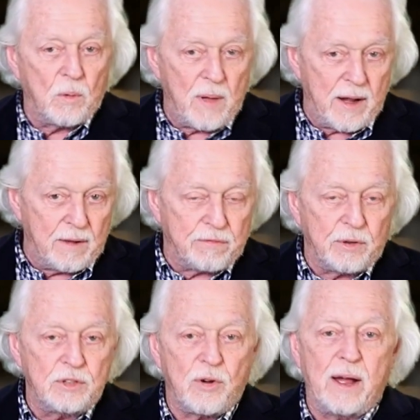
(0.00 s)
already a
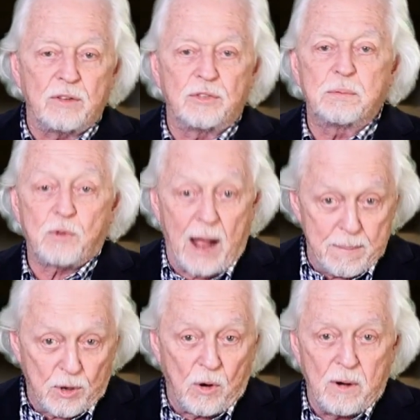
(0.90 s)
free trial
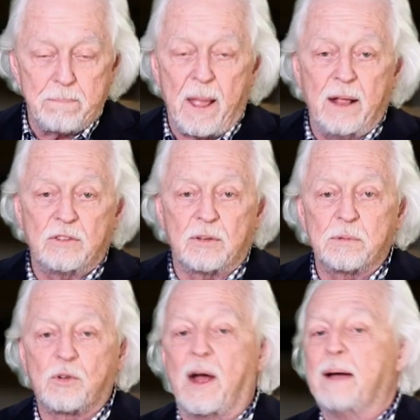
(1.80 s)
subscriber or a paid
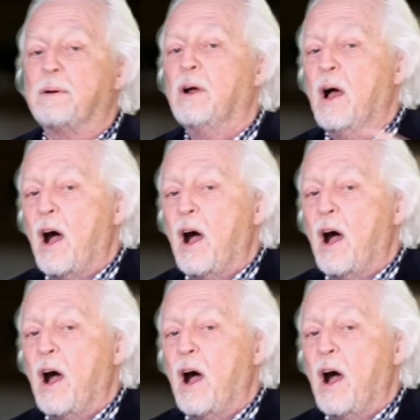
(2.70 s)
subscriber,